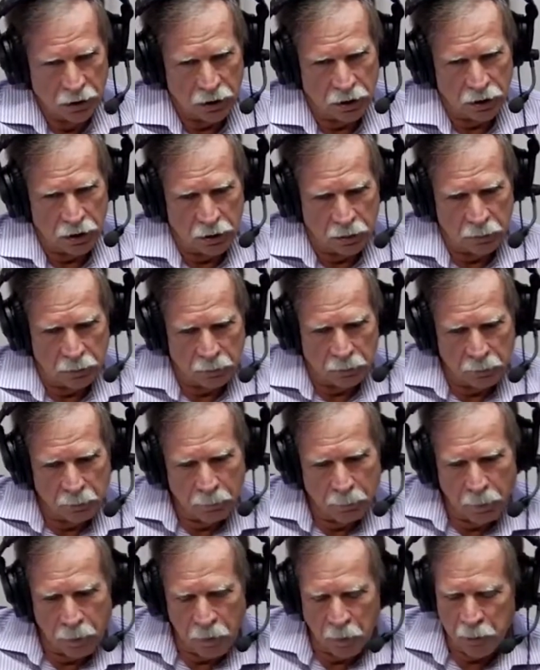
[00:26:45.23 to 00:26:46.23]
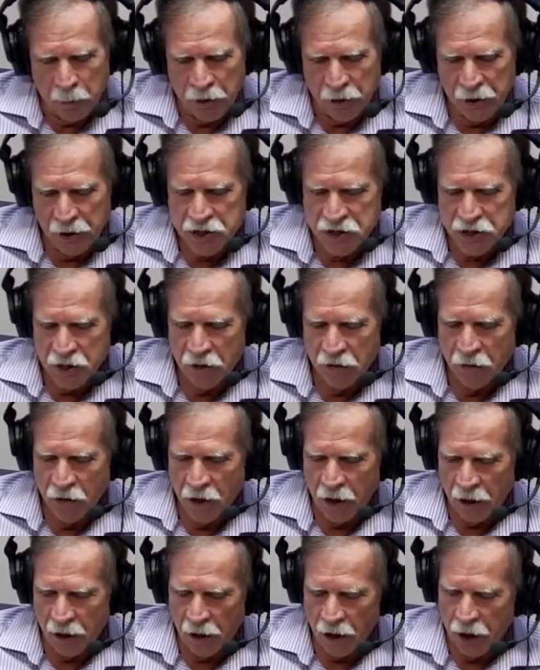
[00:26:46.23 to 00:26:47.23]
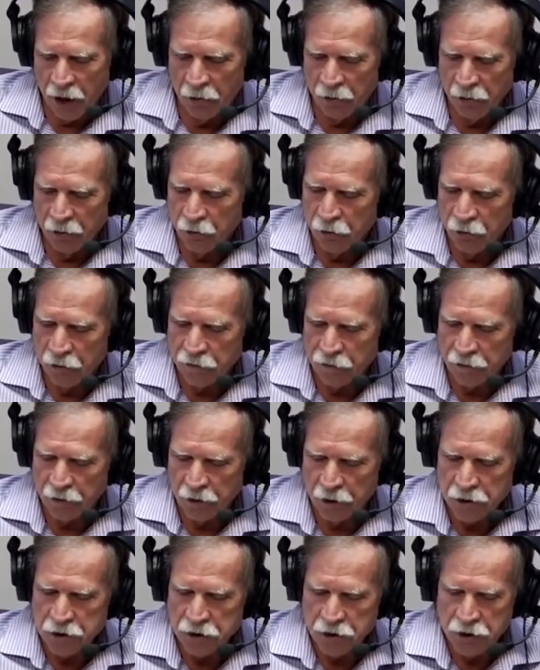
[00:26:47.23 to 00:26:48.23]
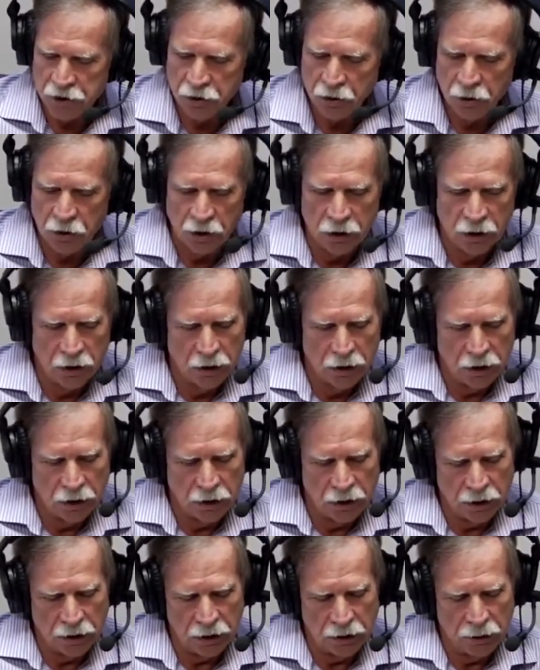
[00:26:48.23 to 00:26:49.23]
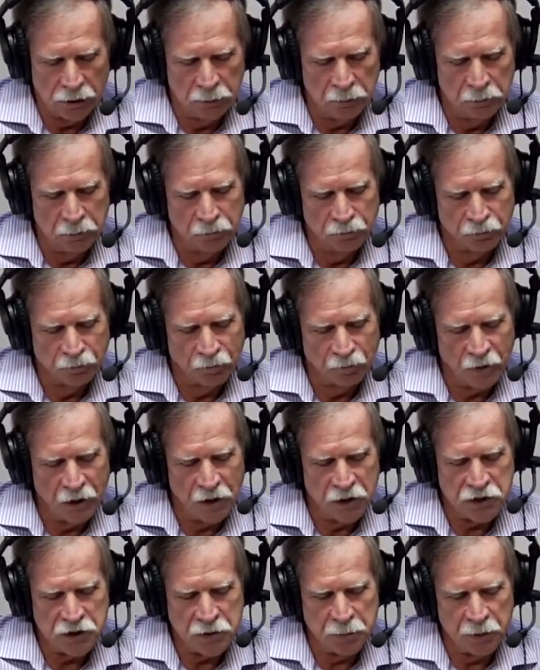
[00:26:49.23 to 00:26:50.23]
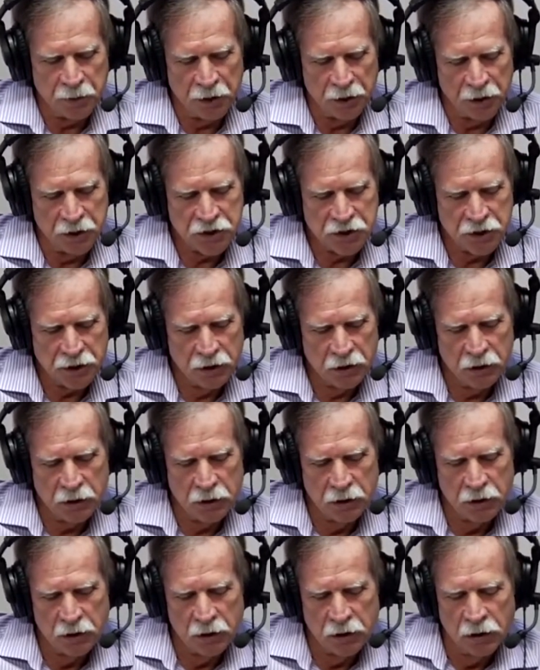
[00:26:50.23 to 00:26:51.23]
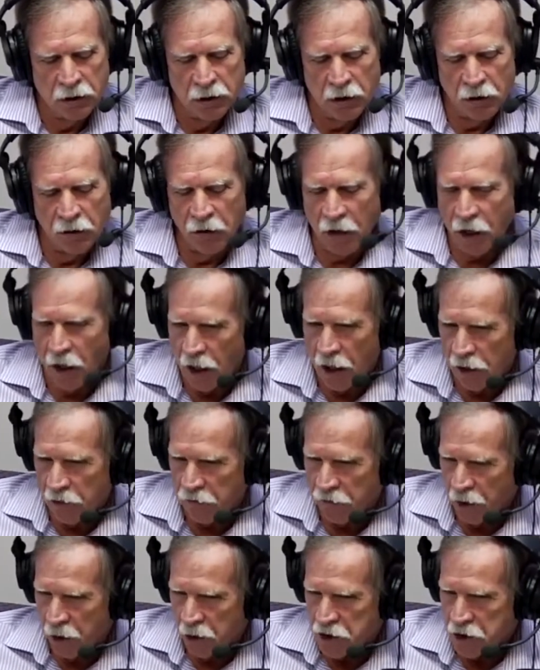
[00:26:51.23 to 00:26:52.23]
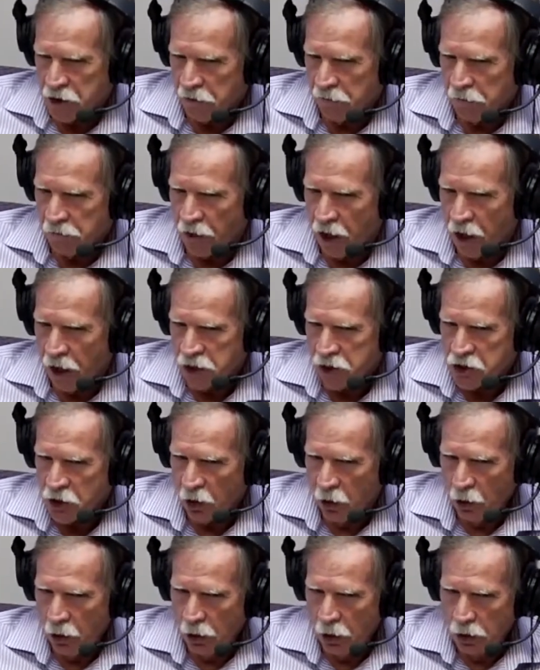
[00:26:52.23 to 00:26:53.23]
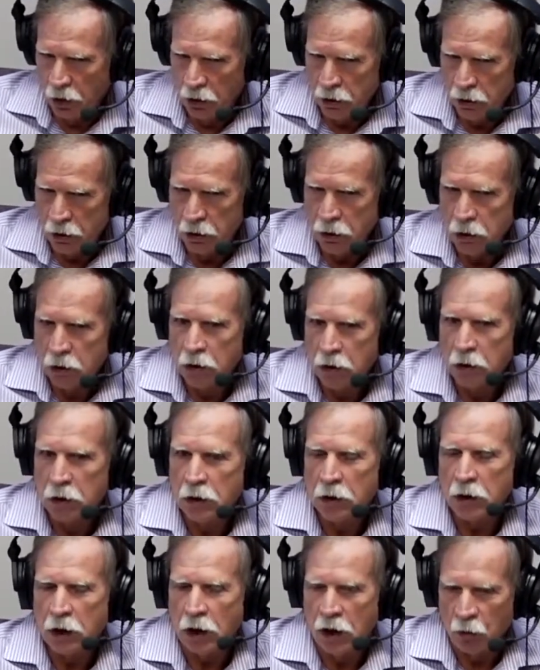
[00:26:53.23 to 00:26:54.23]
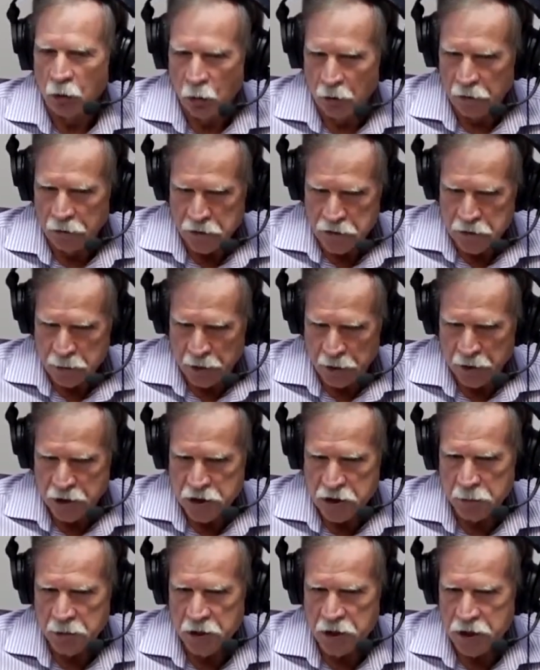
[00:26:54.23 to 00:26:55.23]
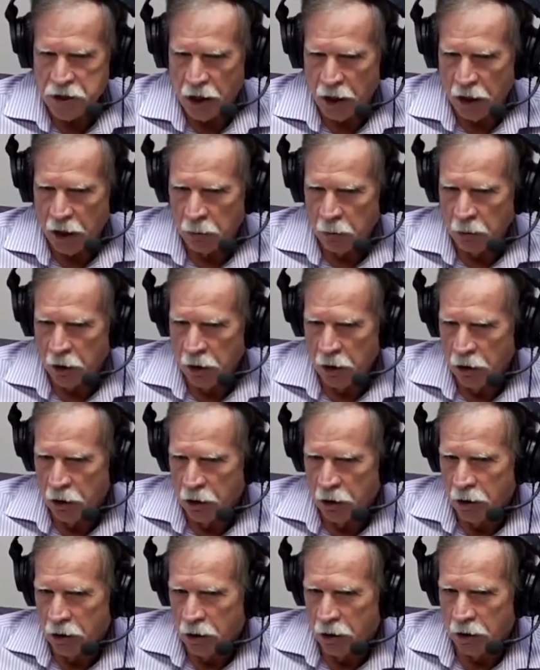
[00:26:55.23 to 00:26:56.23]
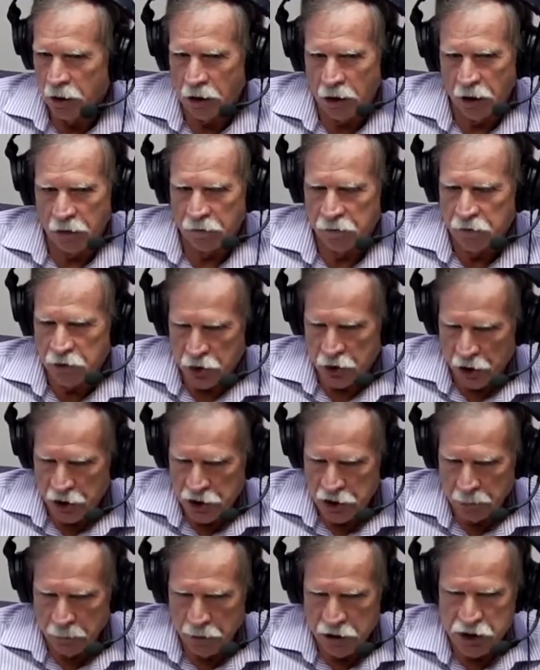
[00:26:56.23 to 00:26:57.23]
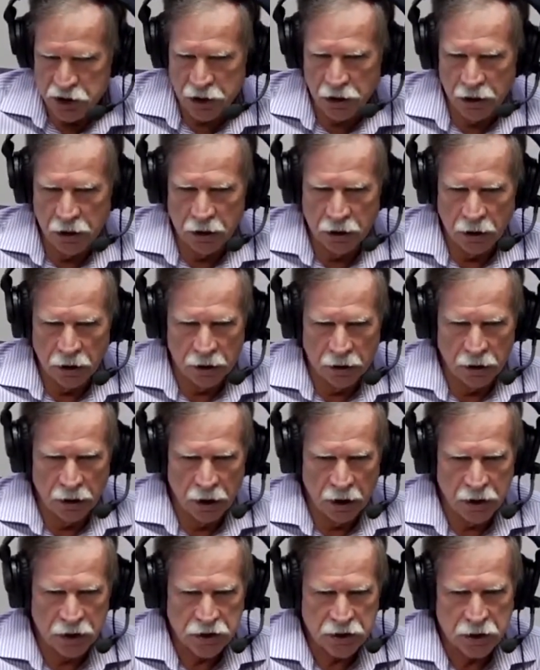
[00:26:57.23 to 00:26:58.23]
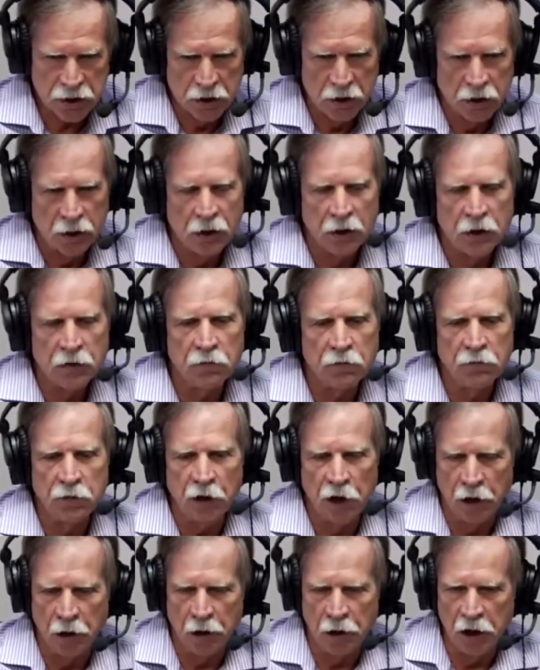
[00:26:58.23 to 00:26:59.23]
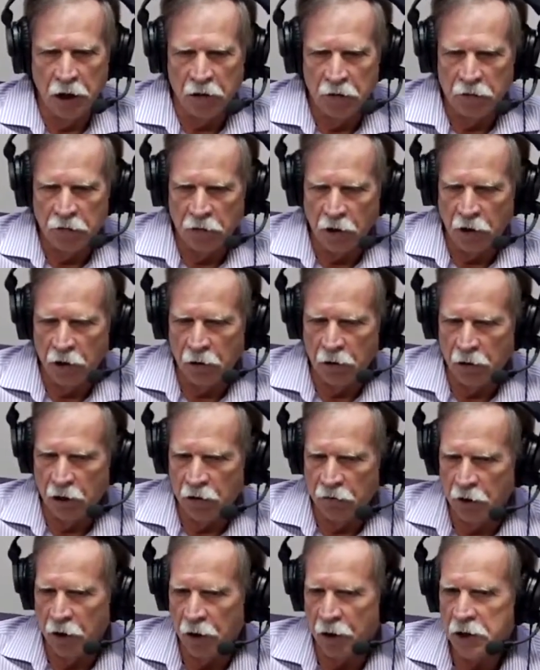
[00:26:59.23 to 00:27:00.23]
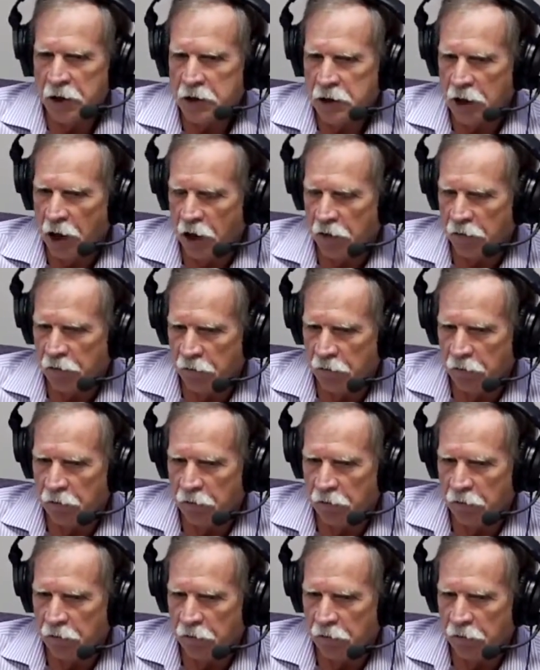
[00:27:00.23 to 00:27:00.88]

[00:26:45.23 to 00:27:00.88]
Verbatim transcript: Um, the person that I re refer to um, is the person that if I was in a foxhole, I'd want this person beside me, uh, charging machine gun nest, very, very, very tough,